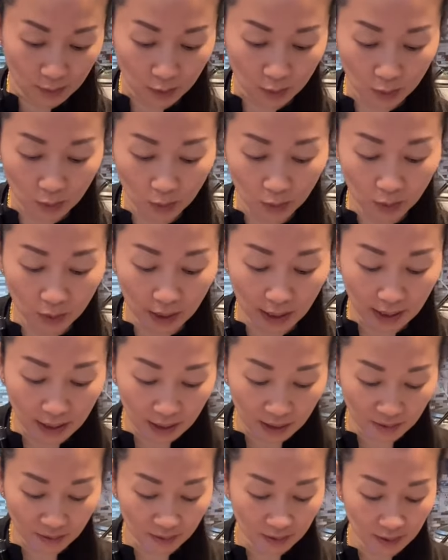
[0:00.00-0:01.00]
Oh
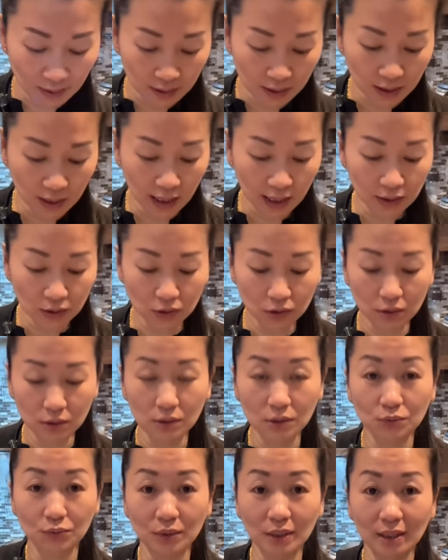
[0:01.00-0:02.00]
yeah, the texture
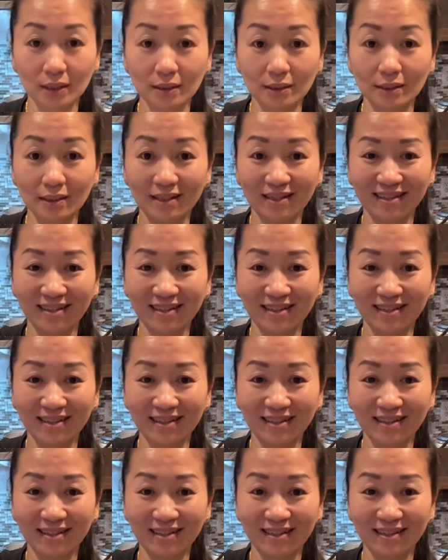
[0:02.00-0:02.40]
is really good.